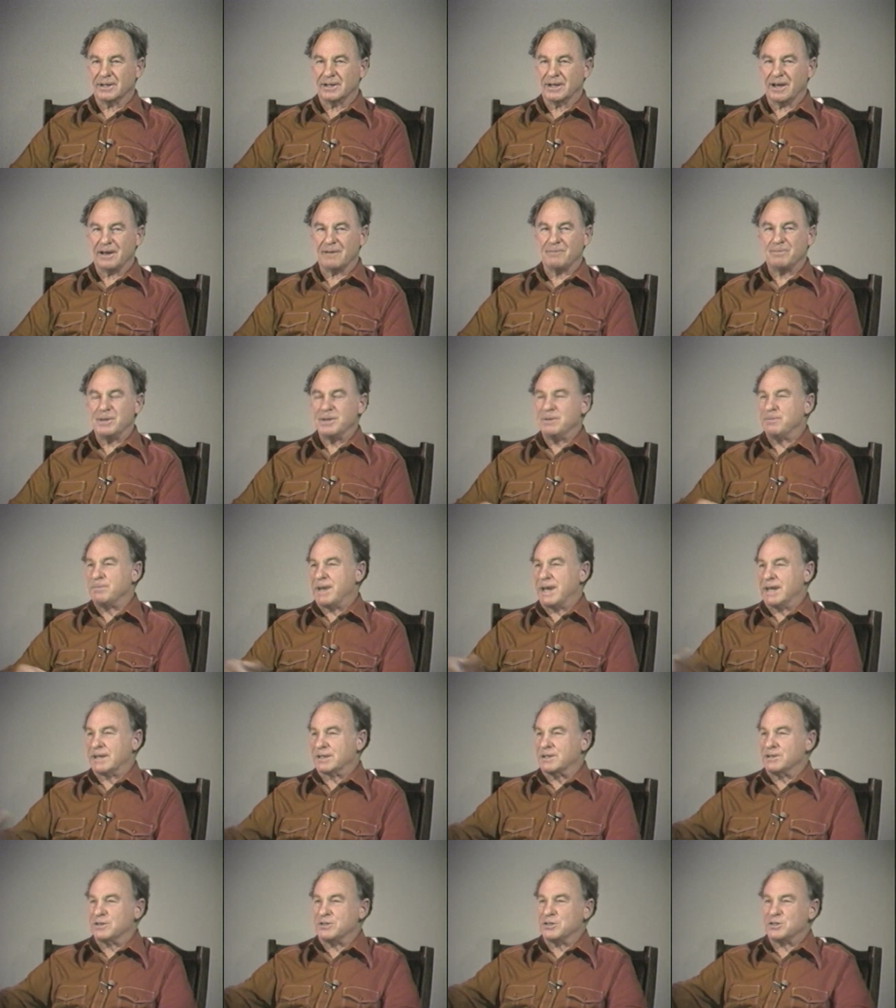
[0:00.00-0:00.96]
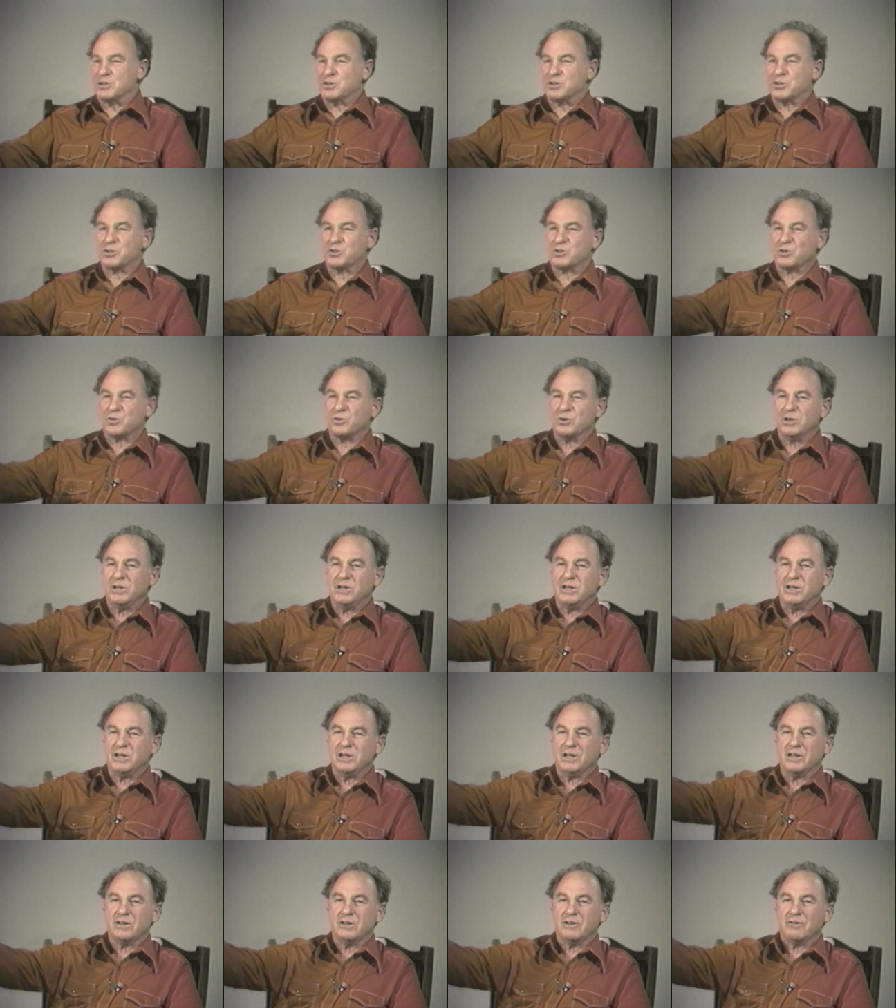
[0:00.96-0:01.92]
I've been back to this
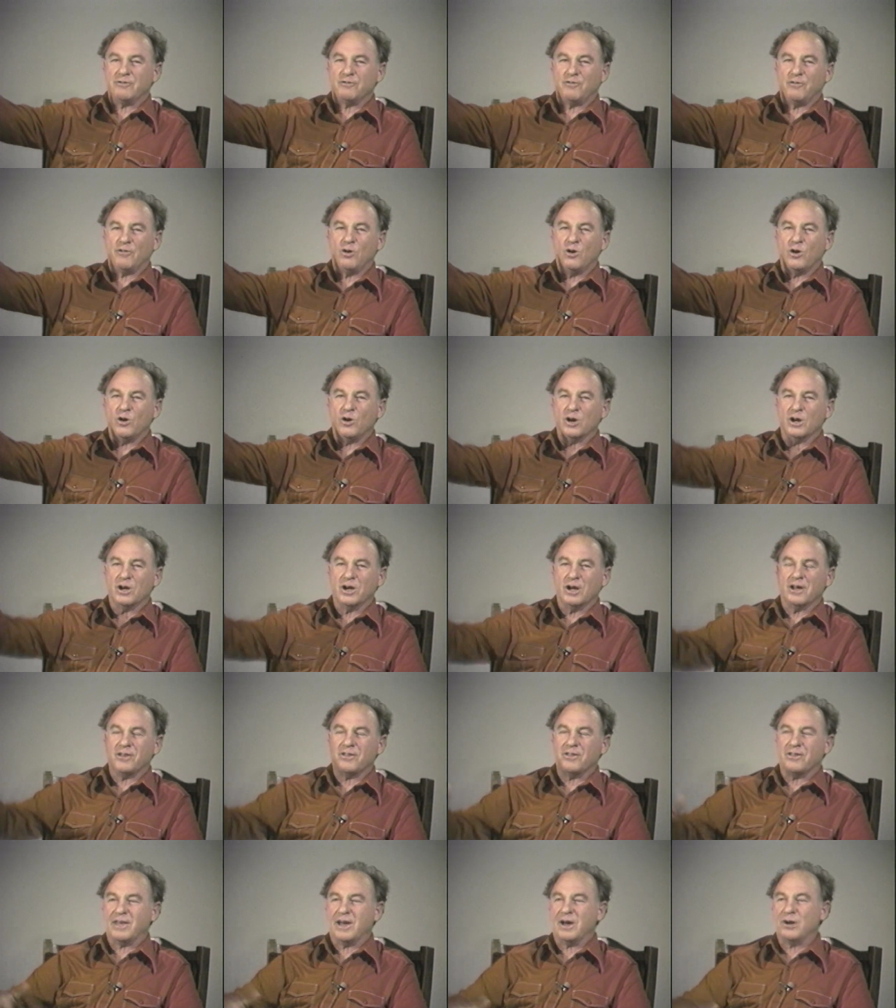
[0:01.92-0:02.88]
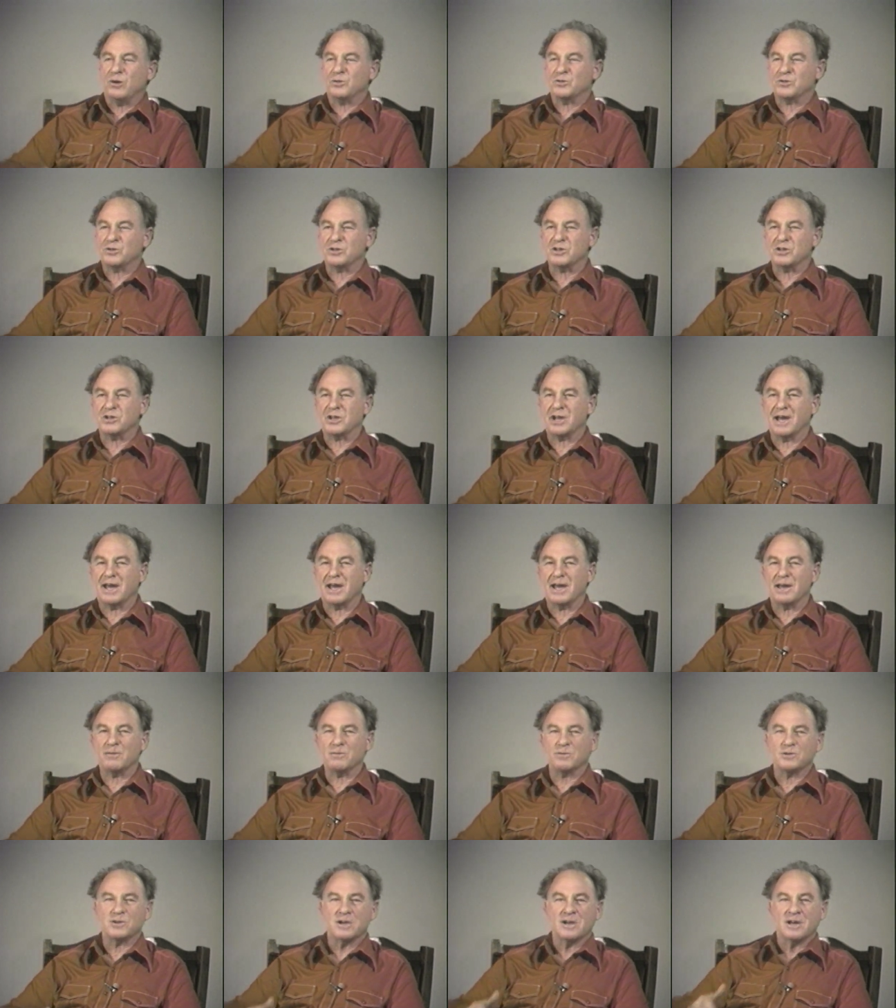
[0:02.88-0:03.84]
tree in the fog a thousand
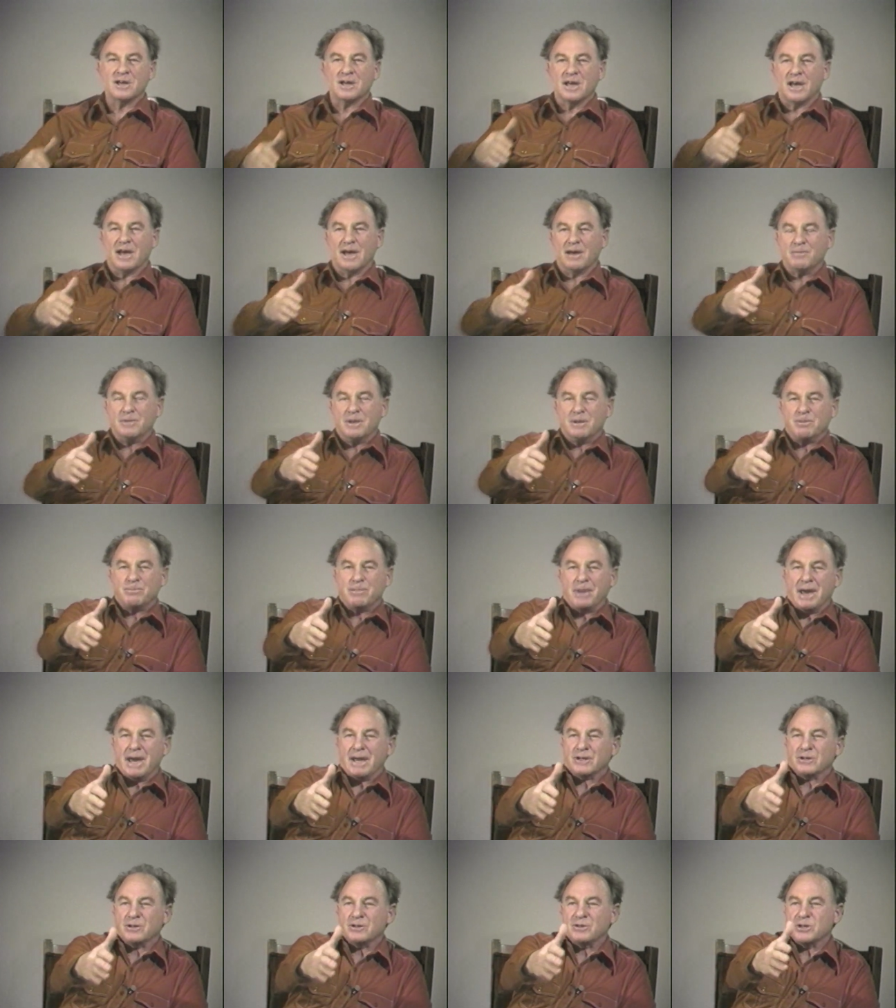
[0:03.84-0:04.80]
times. I've been back to